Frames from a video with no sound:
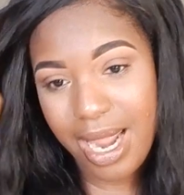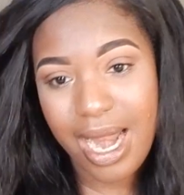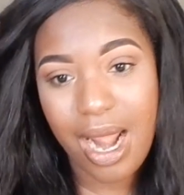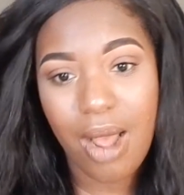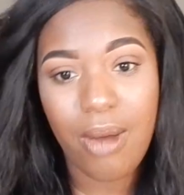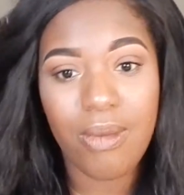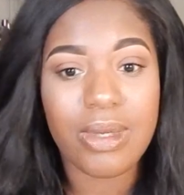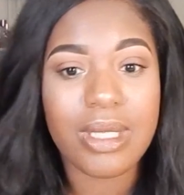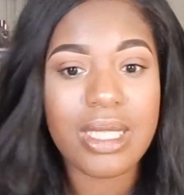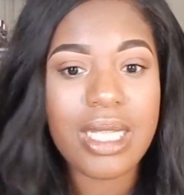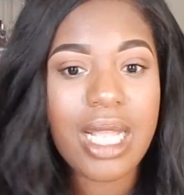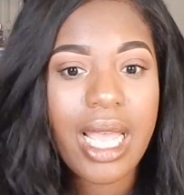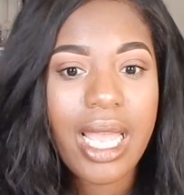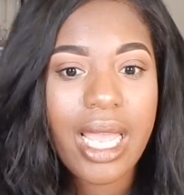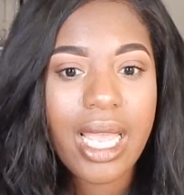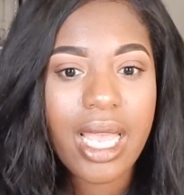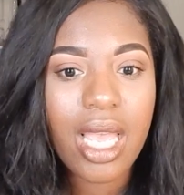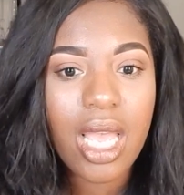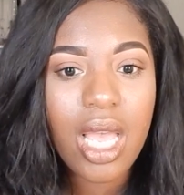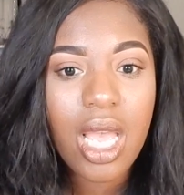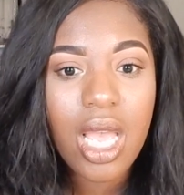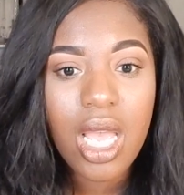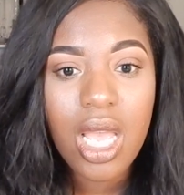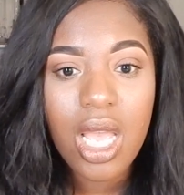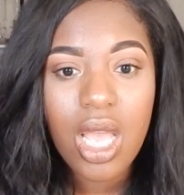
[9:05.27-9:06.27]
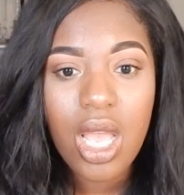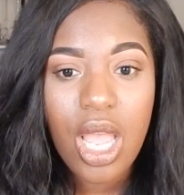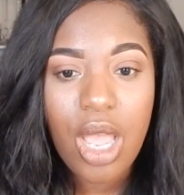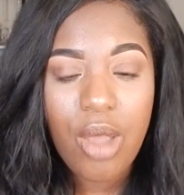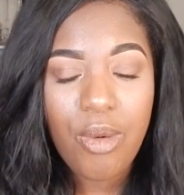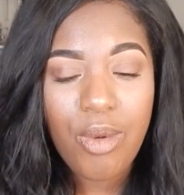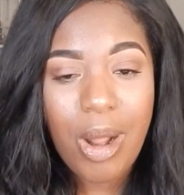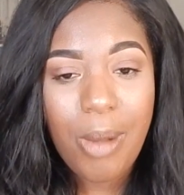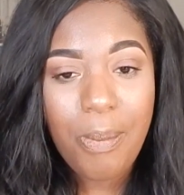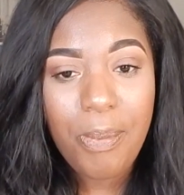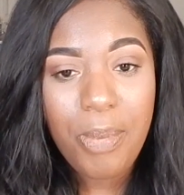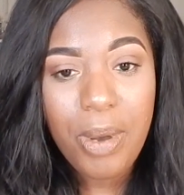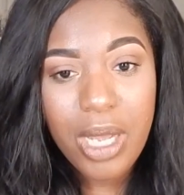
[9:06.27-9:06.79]
And I was like,
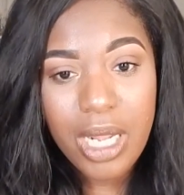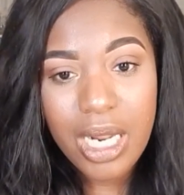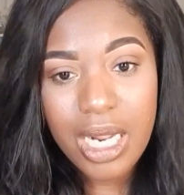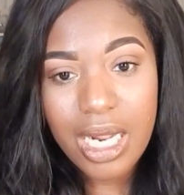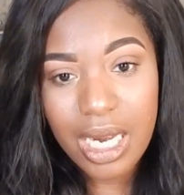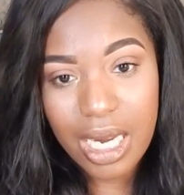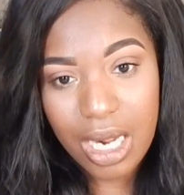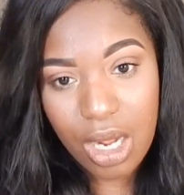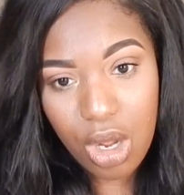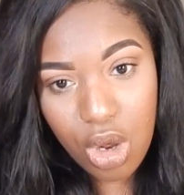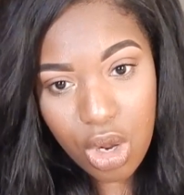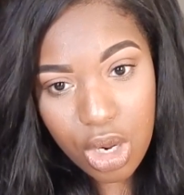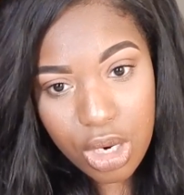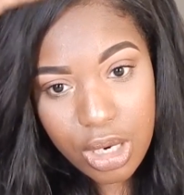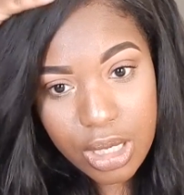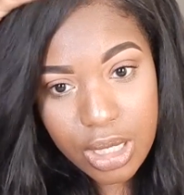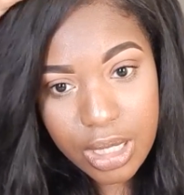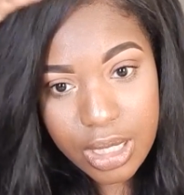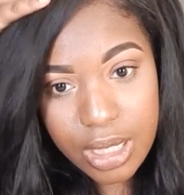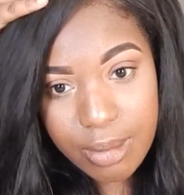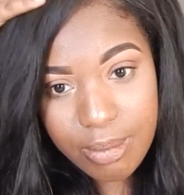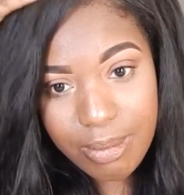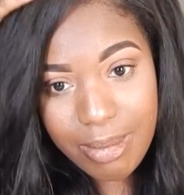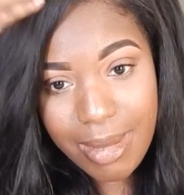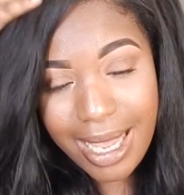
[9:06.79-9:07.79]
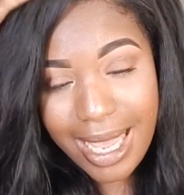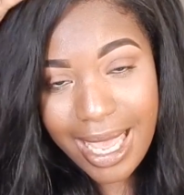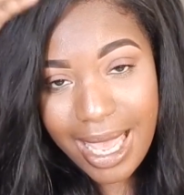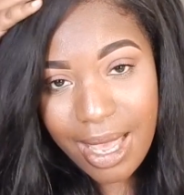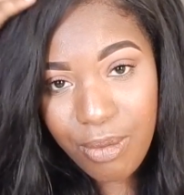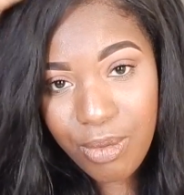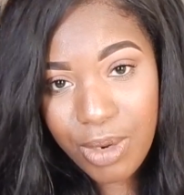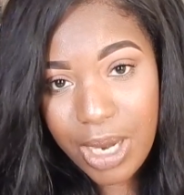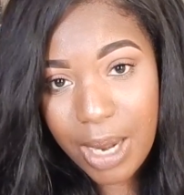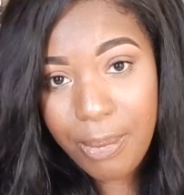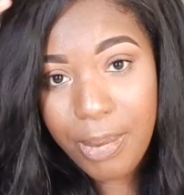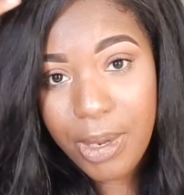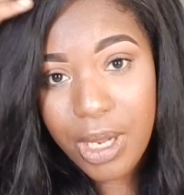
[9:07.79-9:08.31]
and when I put it on
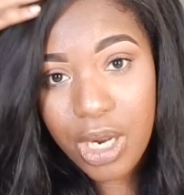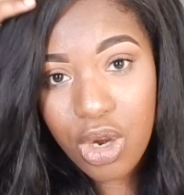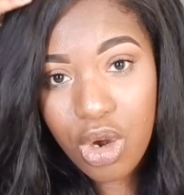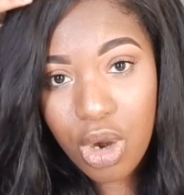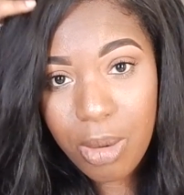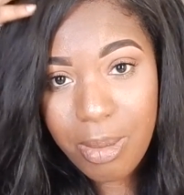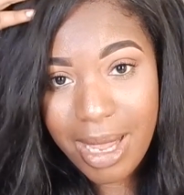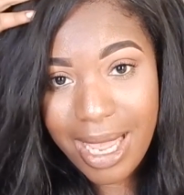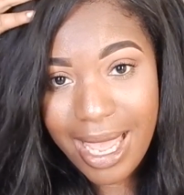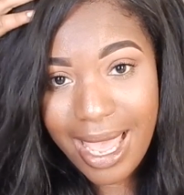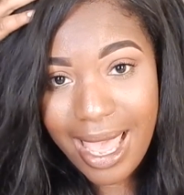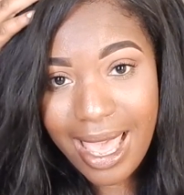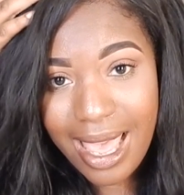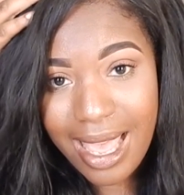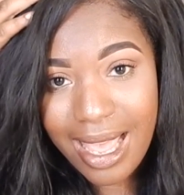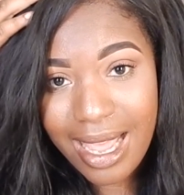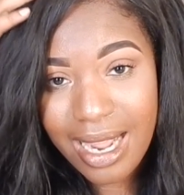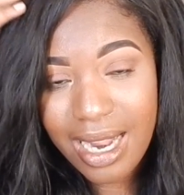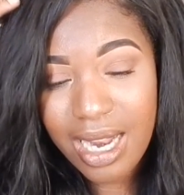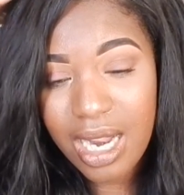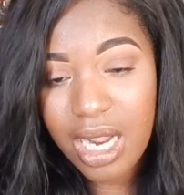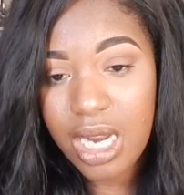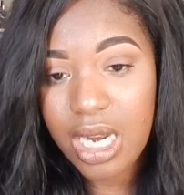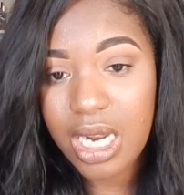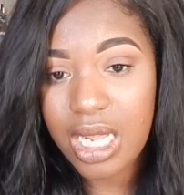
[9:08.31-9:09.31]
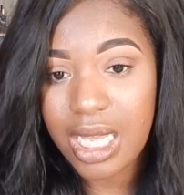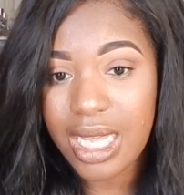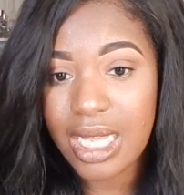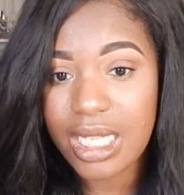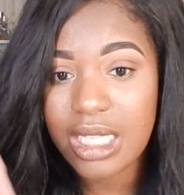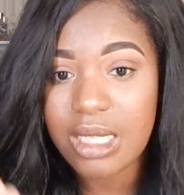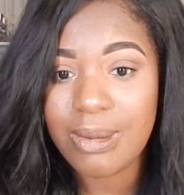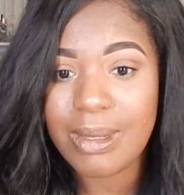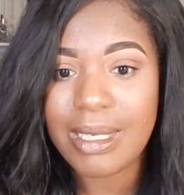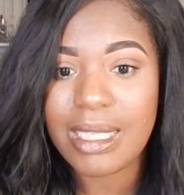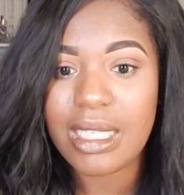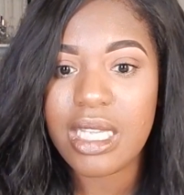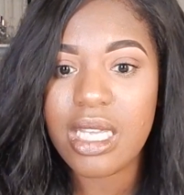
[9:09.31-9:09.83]
my head and
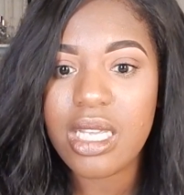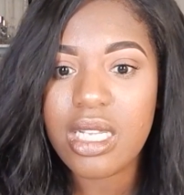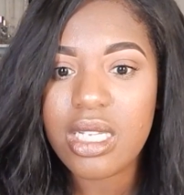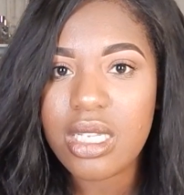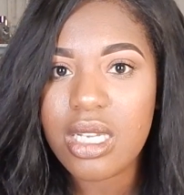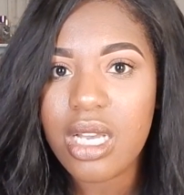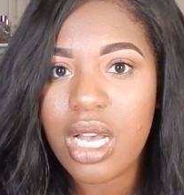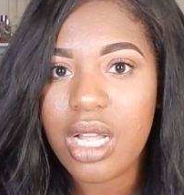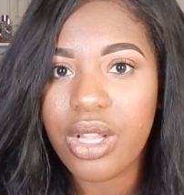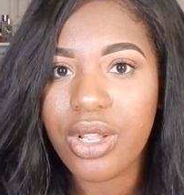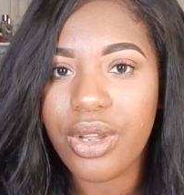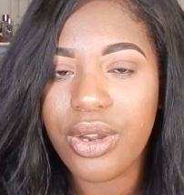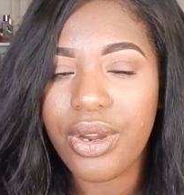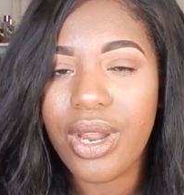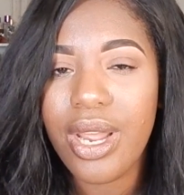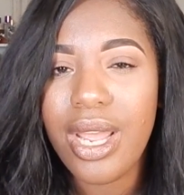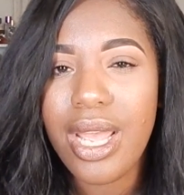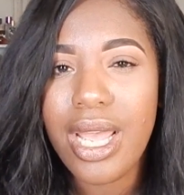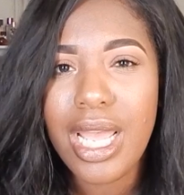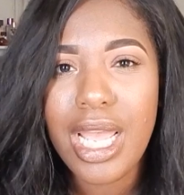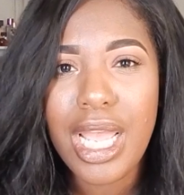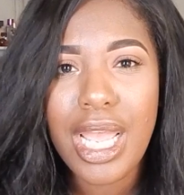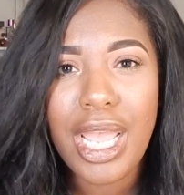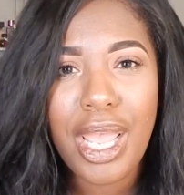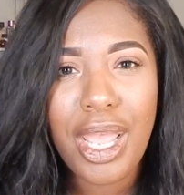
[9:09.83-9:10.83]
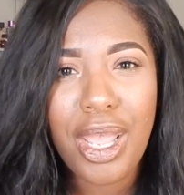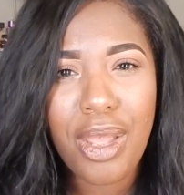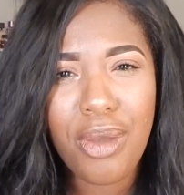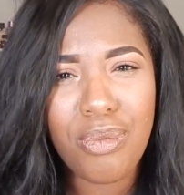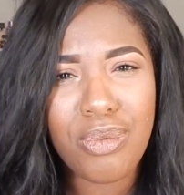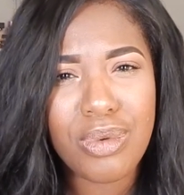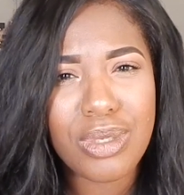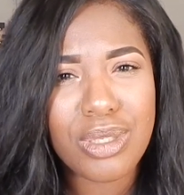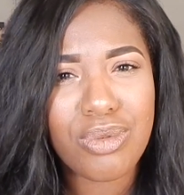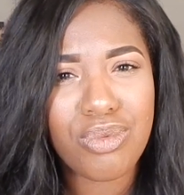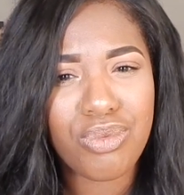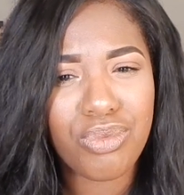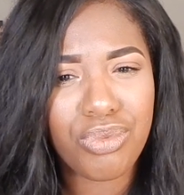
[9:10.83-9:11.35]
against my skin color, it
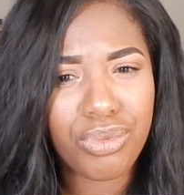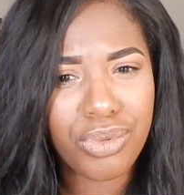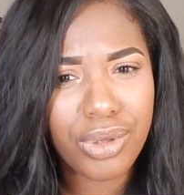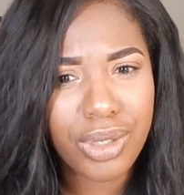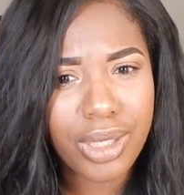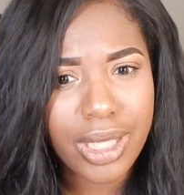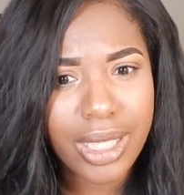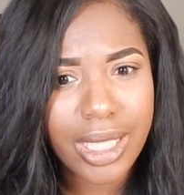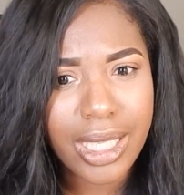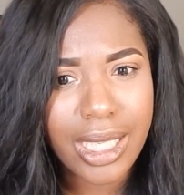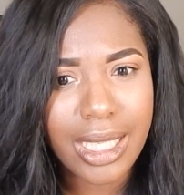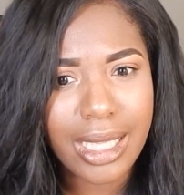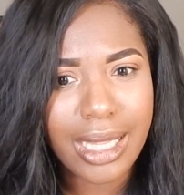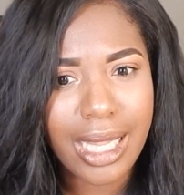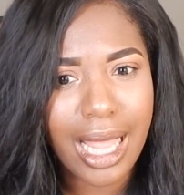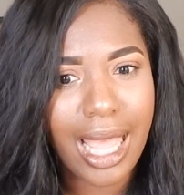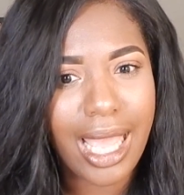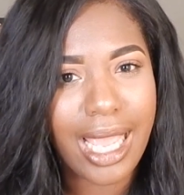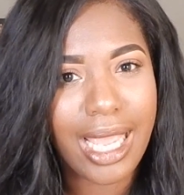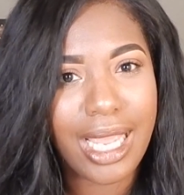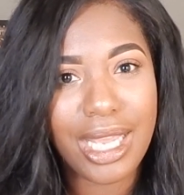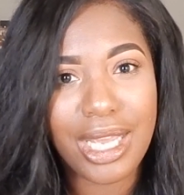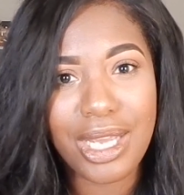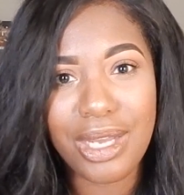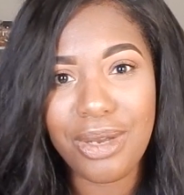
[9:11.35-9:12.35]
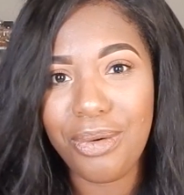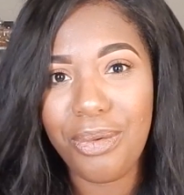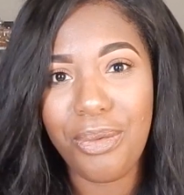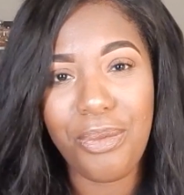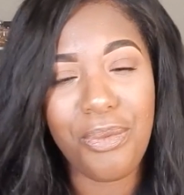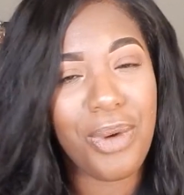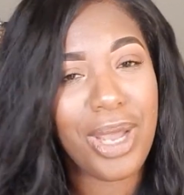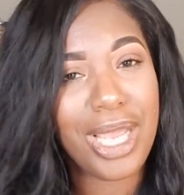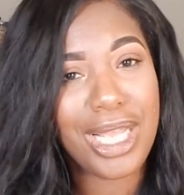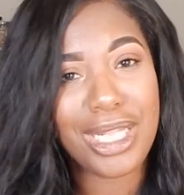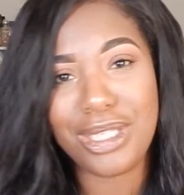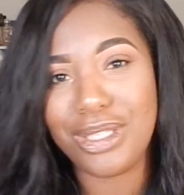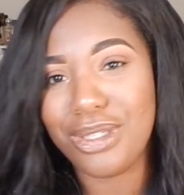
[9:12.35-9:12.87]
was really like
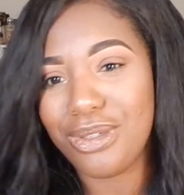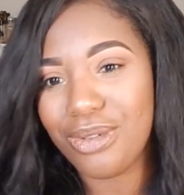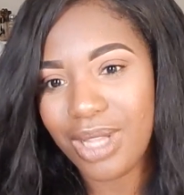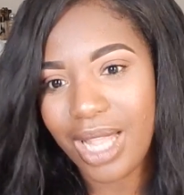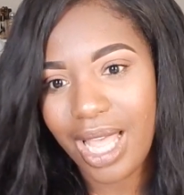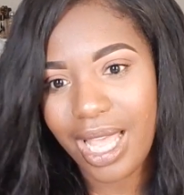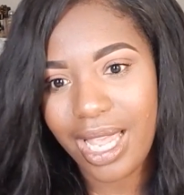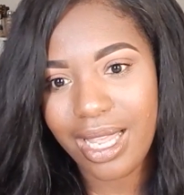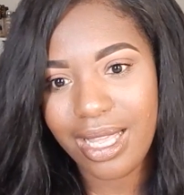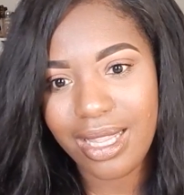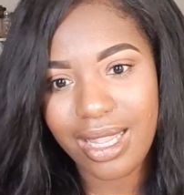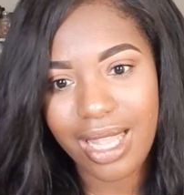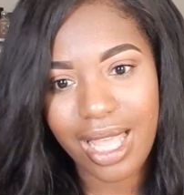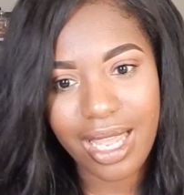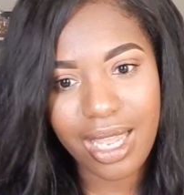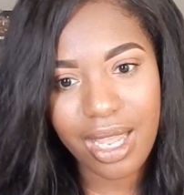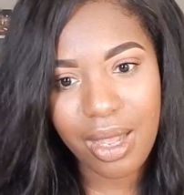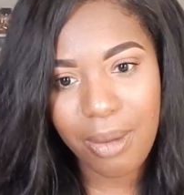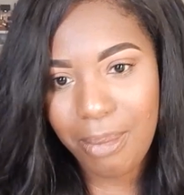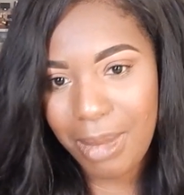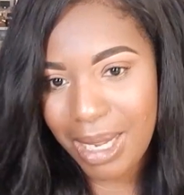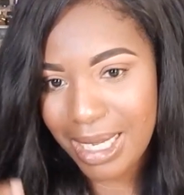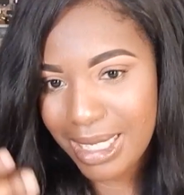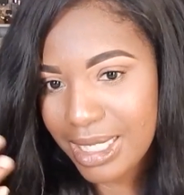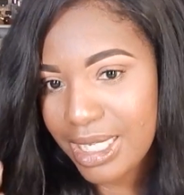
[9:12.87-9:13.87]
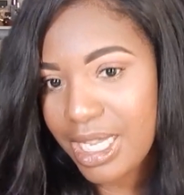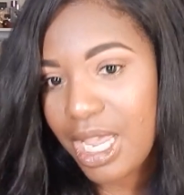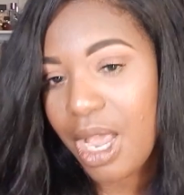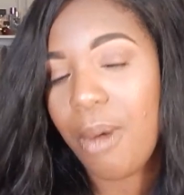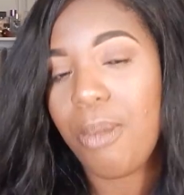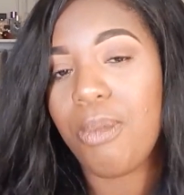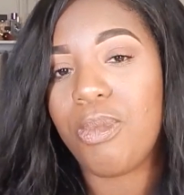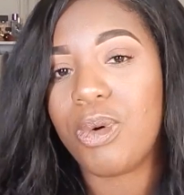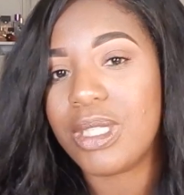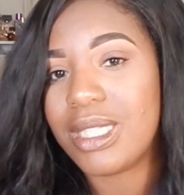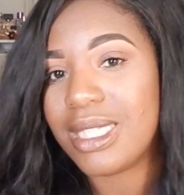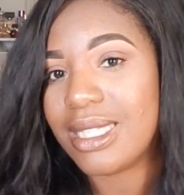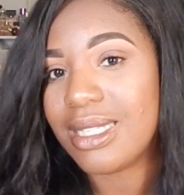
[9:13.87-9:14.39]
way too light. Like my
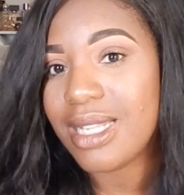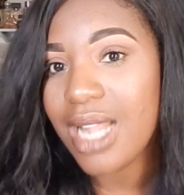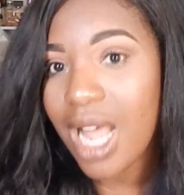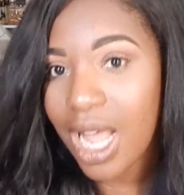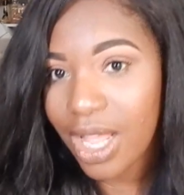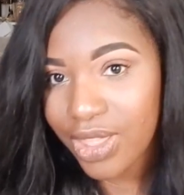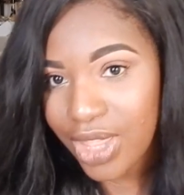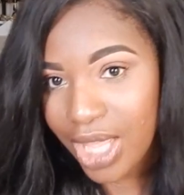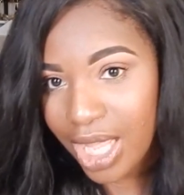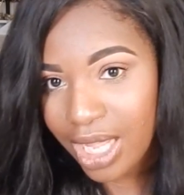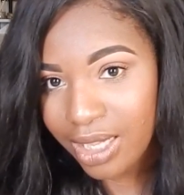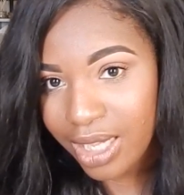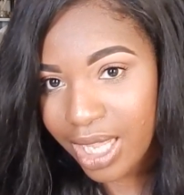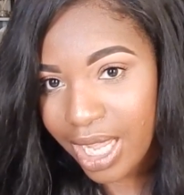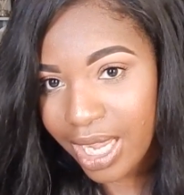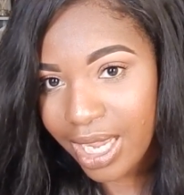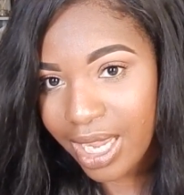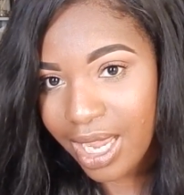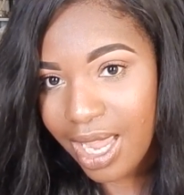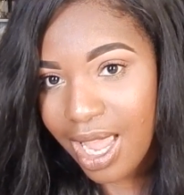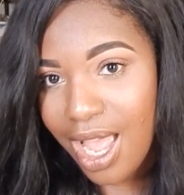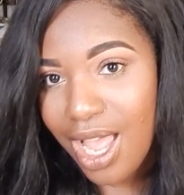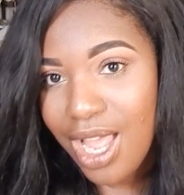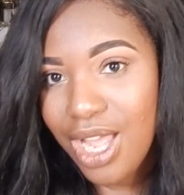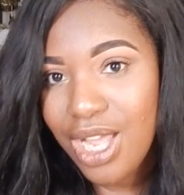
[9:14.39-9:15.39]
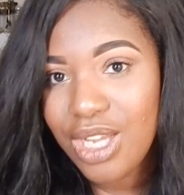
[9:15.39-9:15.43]
scalp was not that light.